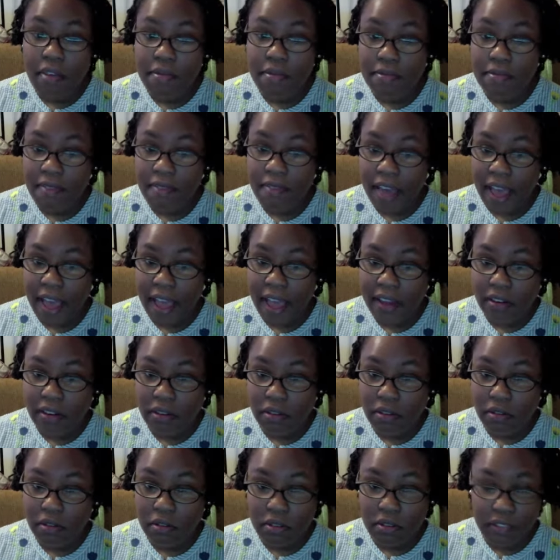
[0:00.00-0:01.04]
that
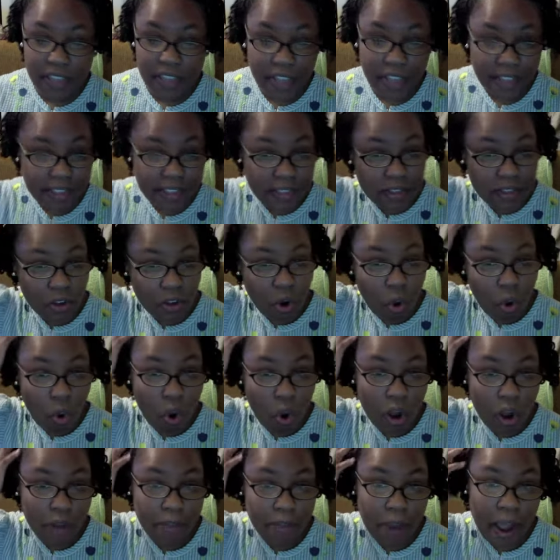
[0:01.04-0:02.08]
test
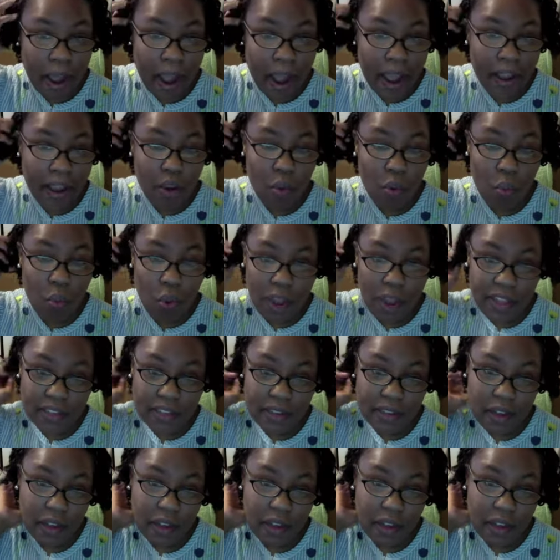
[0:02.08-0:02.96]
on my wet